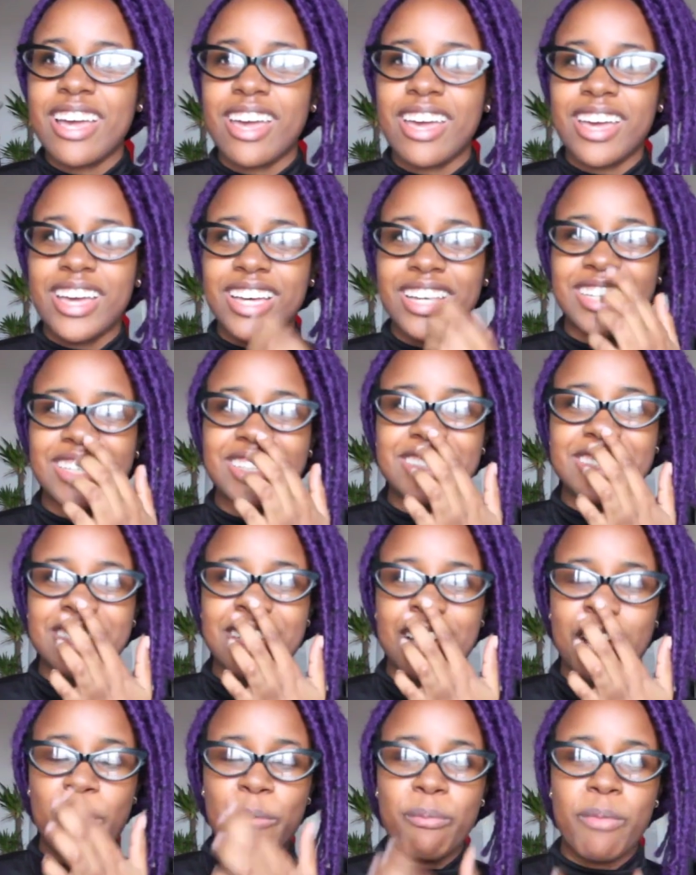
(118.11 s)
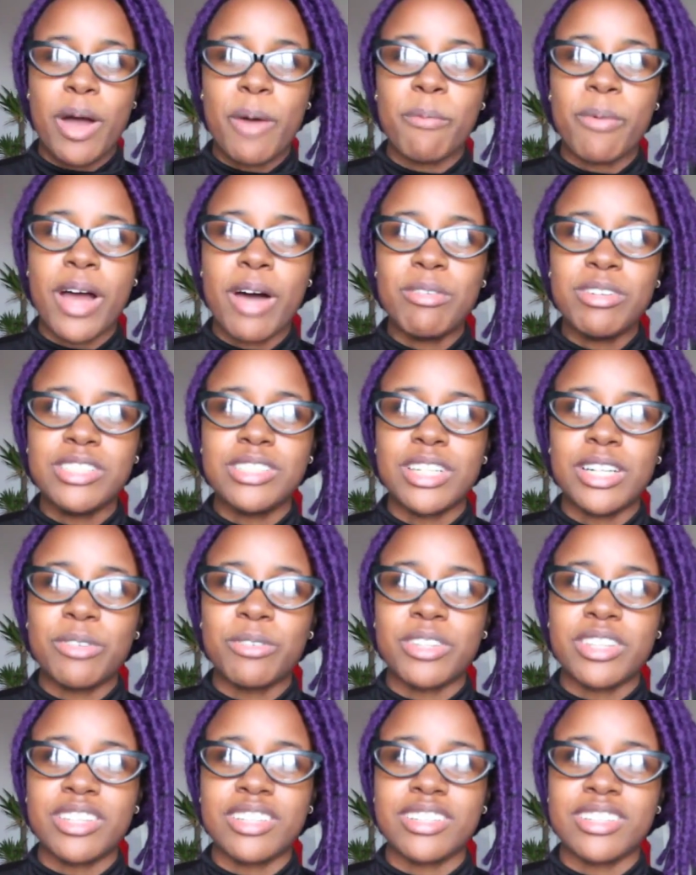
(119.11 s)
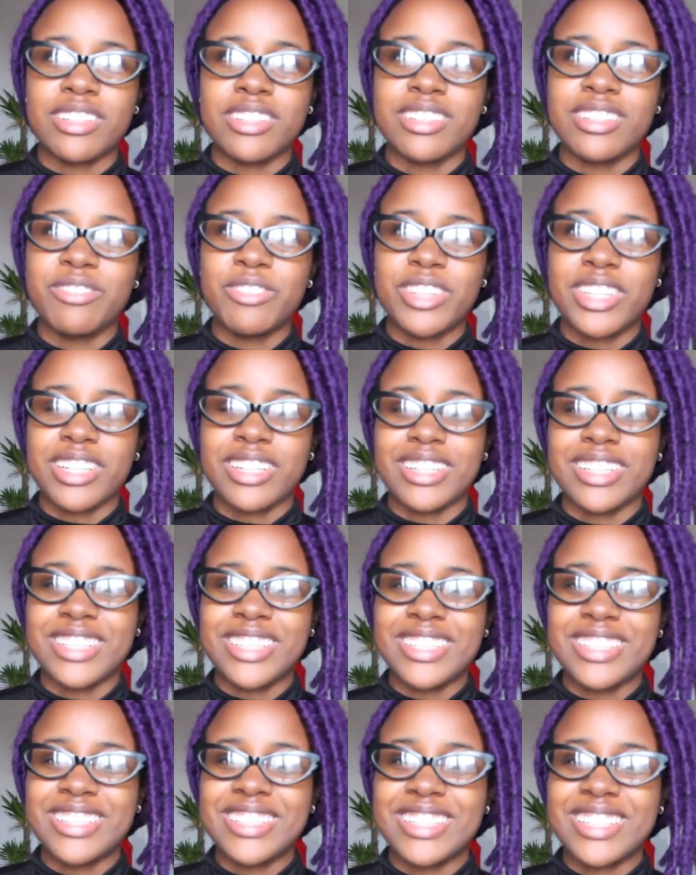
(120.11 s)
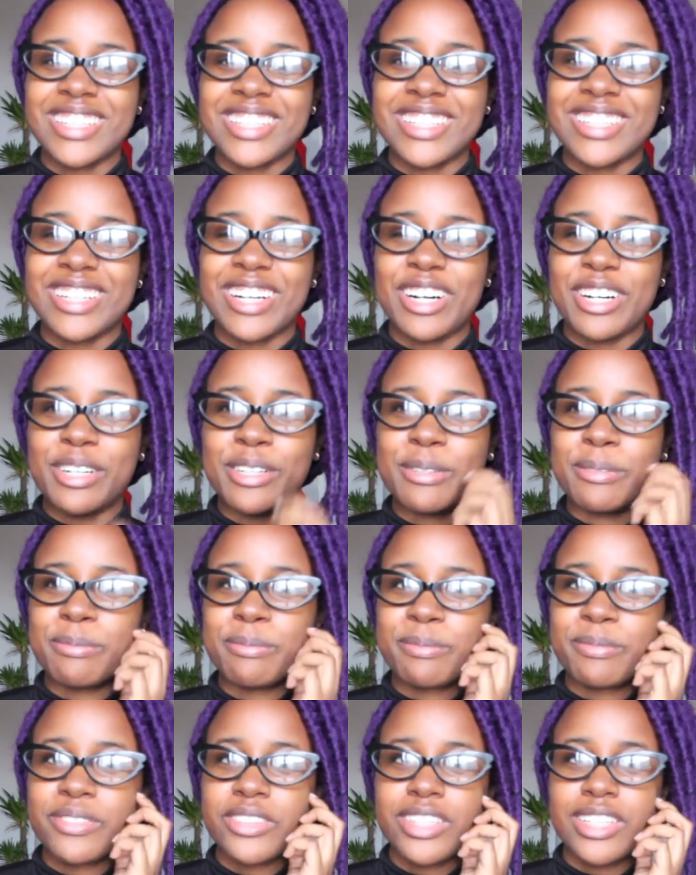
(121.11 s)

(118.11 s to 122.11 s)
and I'll probably start with the with the good um,